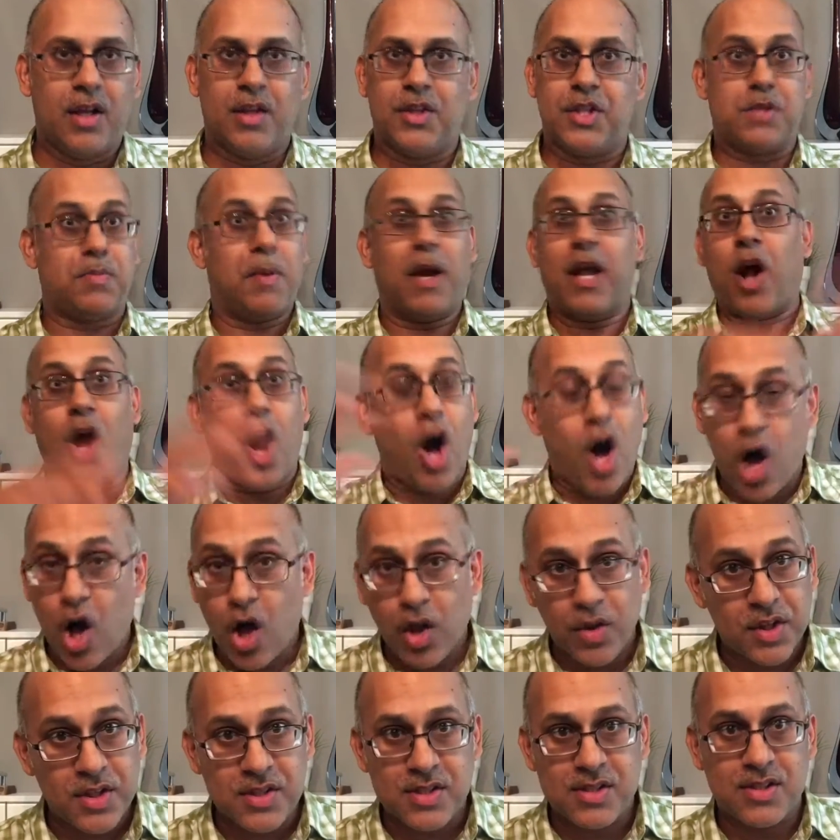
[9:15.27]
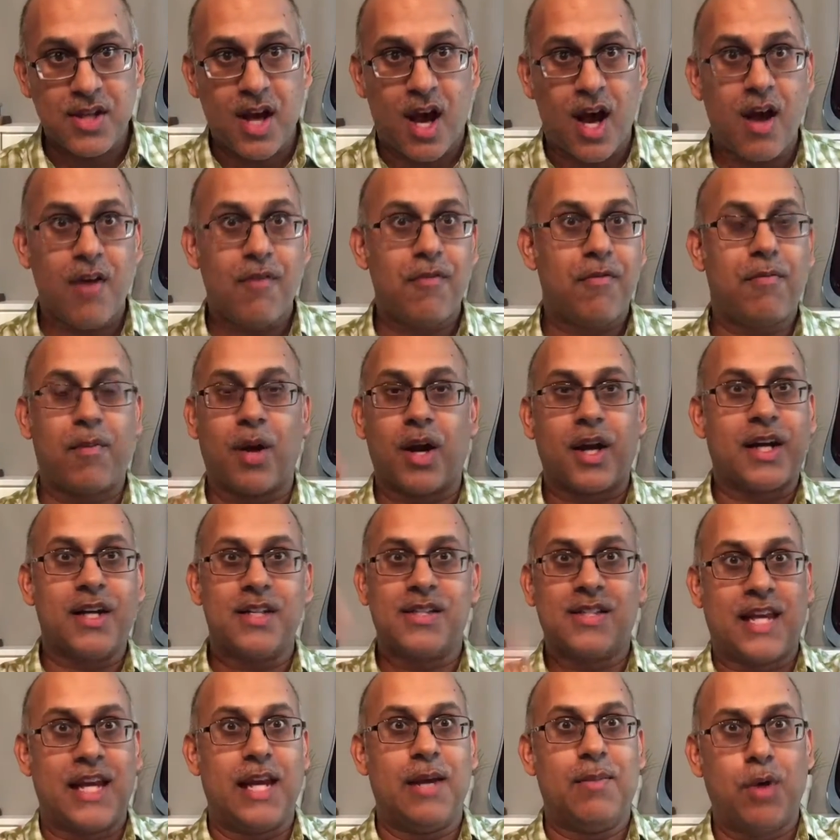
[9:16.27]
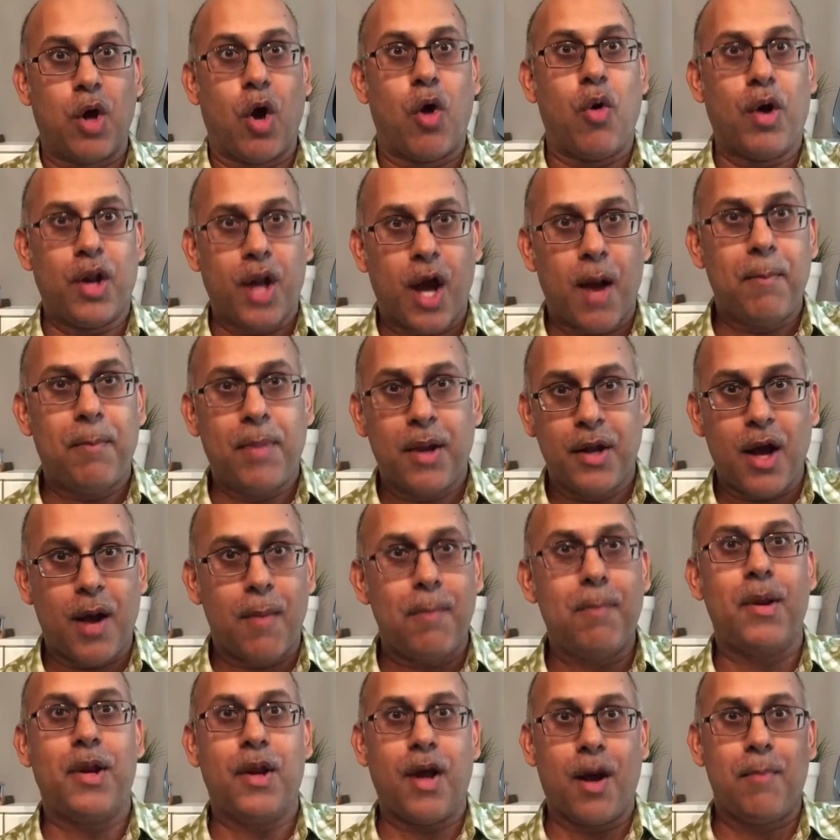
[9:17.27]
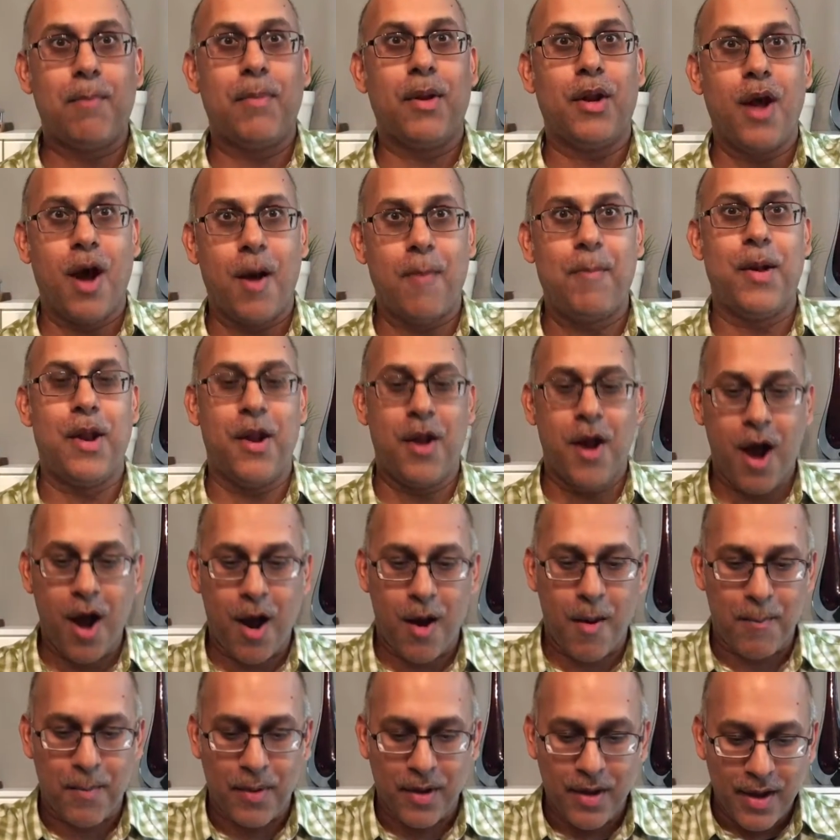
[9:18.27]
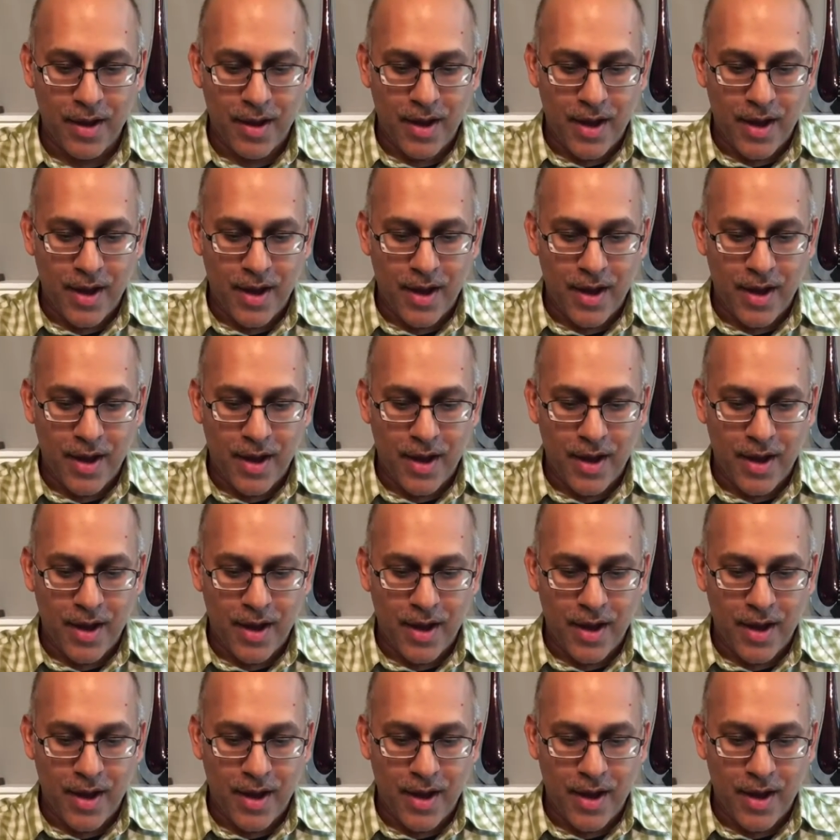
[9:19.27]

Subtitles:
Despite all this stuff, markets keep going up and up and up and up and up.